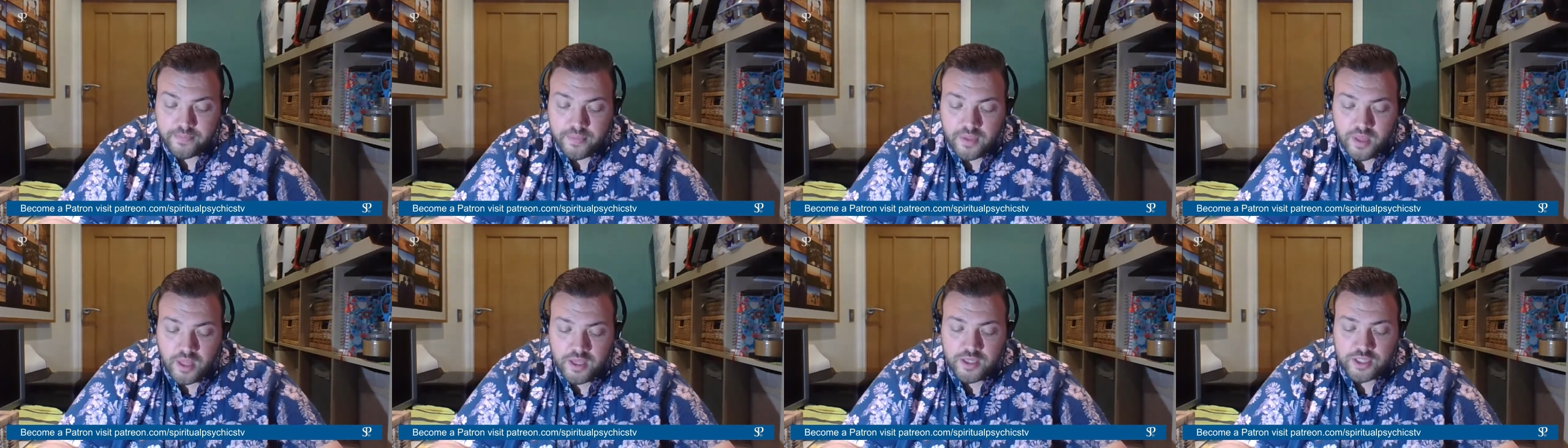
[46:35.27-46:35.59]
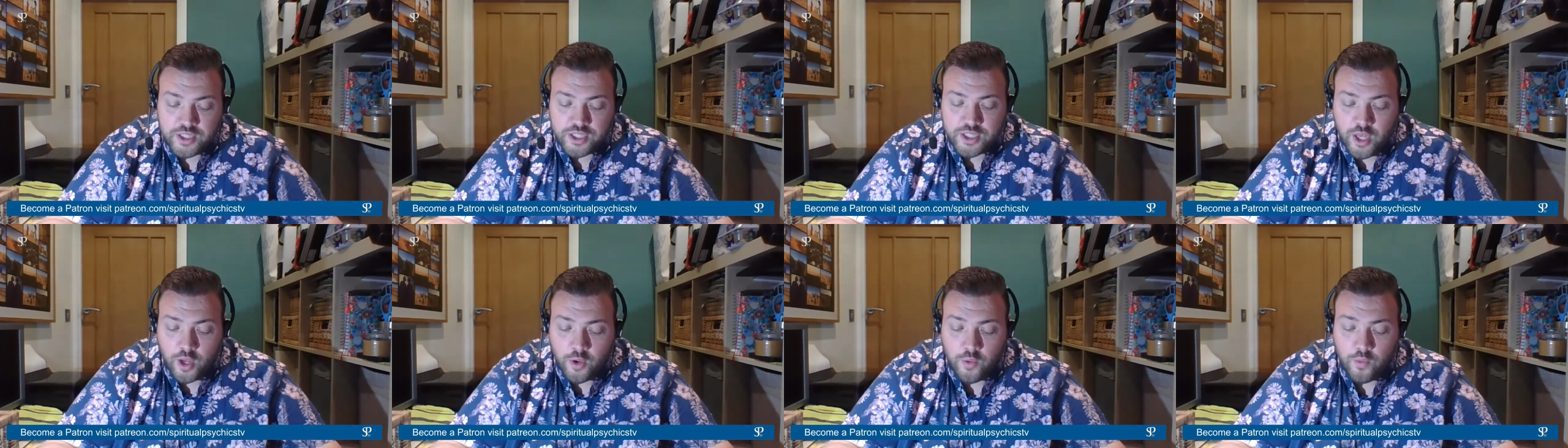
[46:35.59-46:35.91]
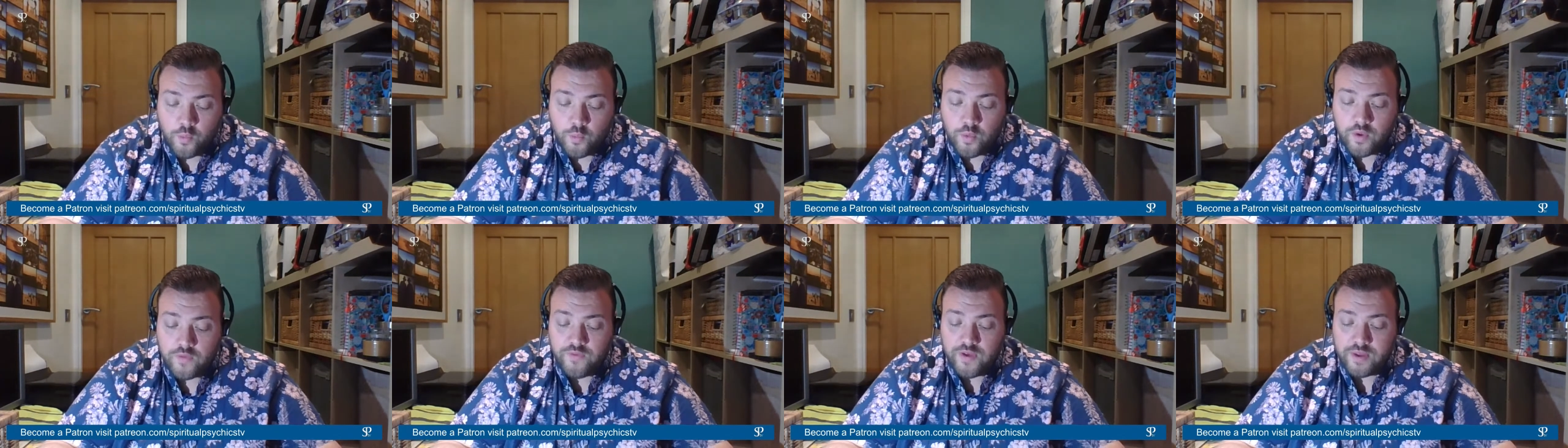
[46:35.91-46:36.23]
So,
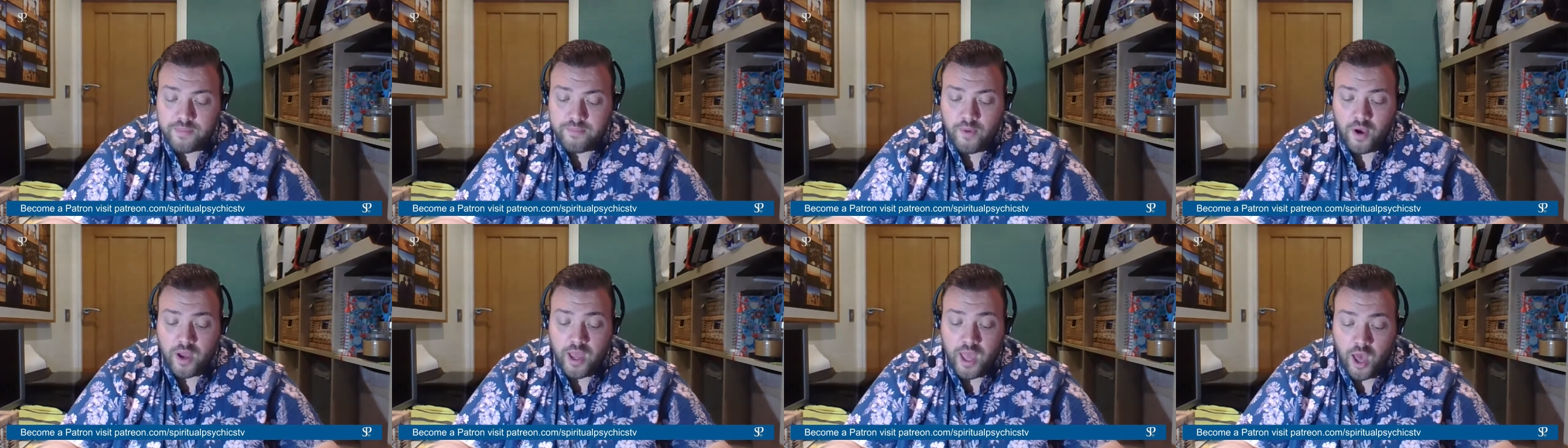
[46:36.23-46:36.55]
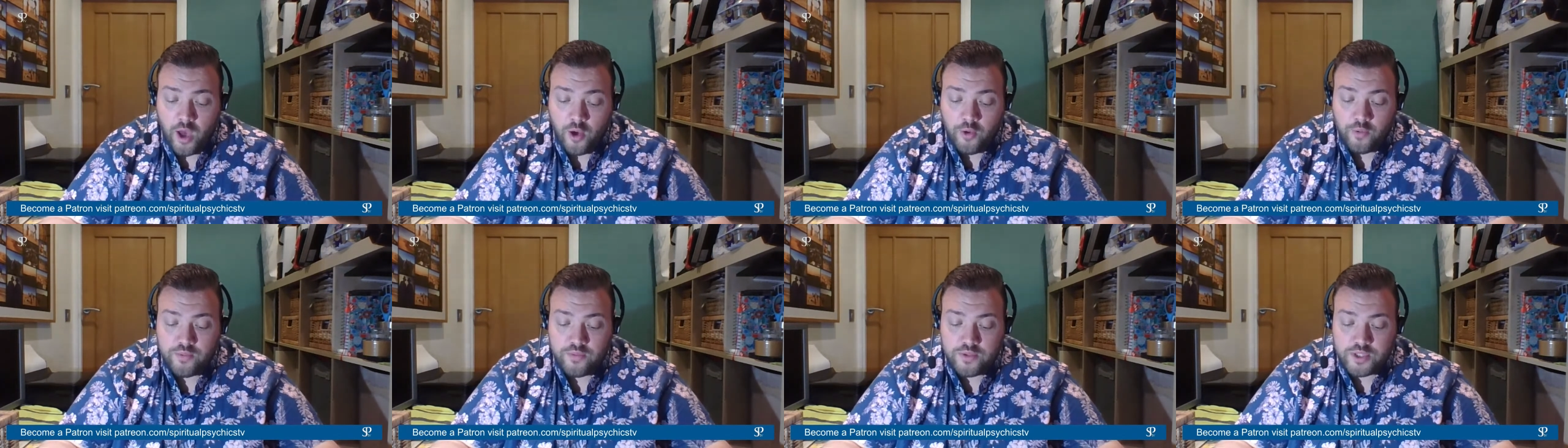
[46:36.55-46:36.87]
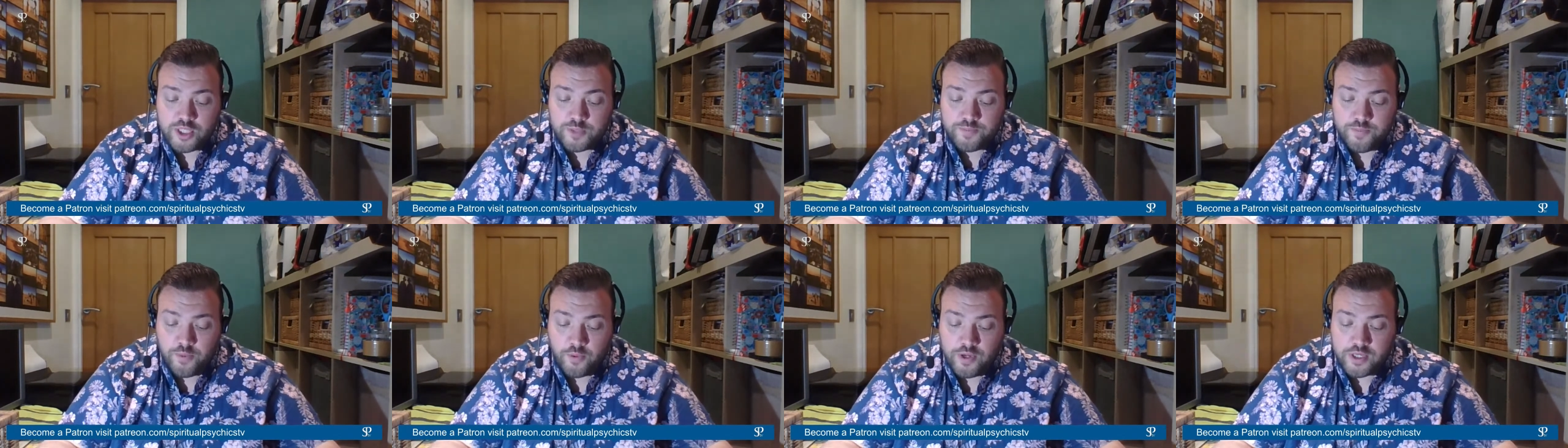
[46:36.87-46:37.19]
within my own
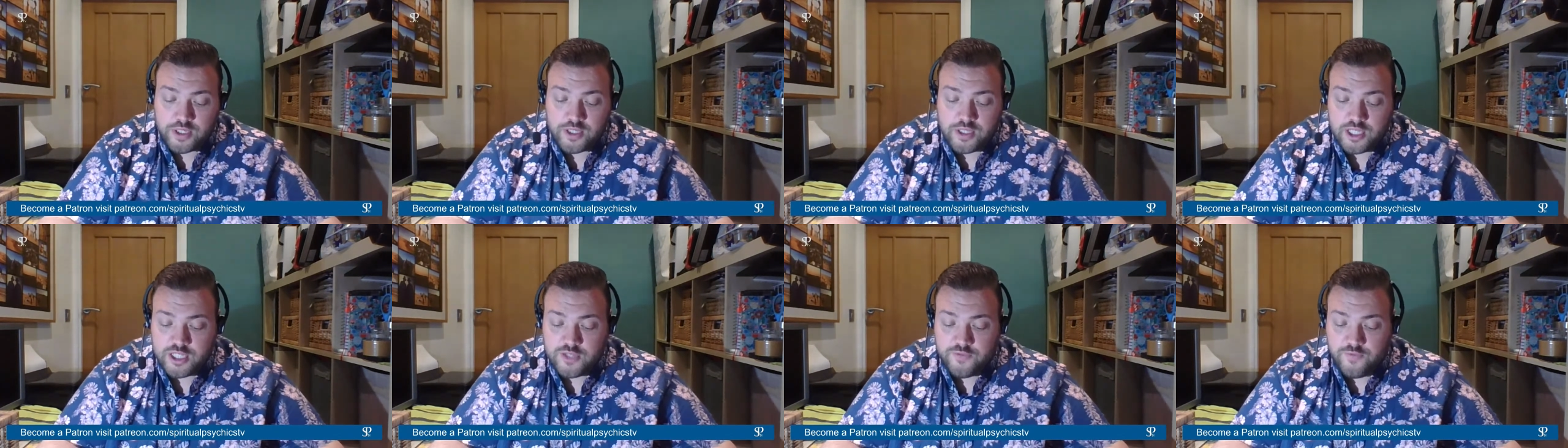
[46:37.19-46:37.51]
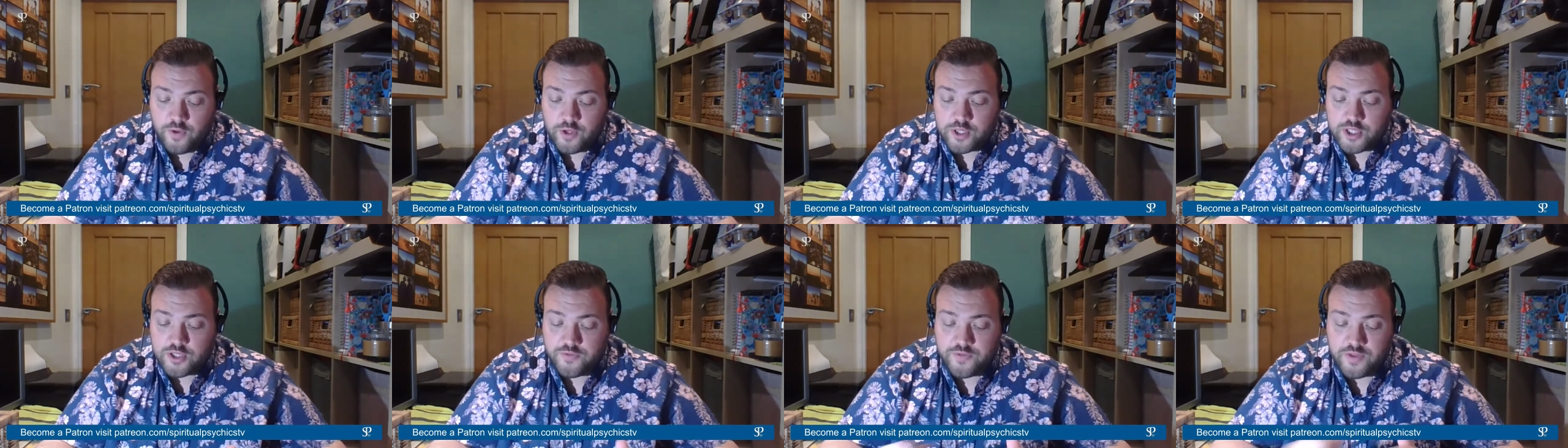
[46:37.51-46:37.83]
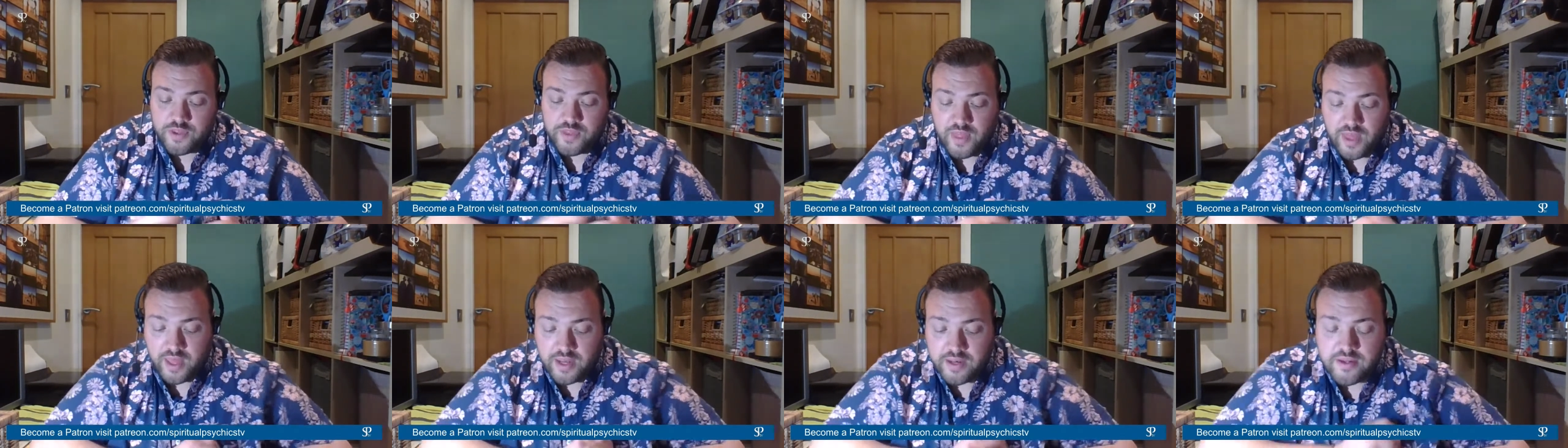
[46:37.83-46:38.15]
spiritualist philosophy,
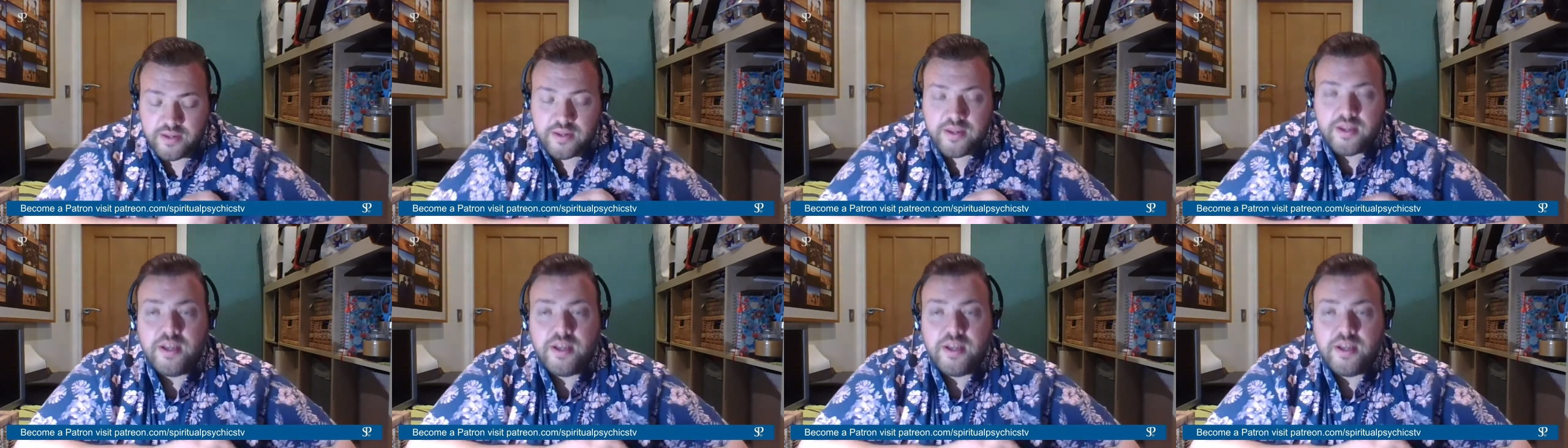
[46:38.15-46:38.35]
then,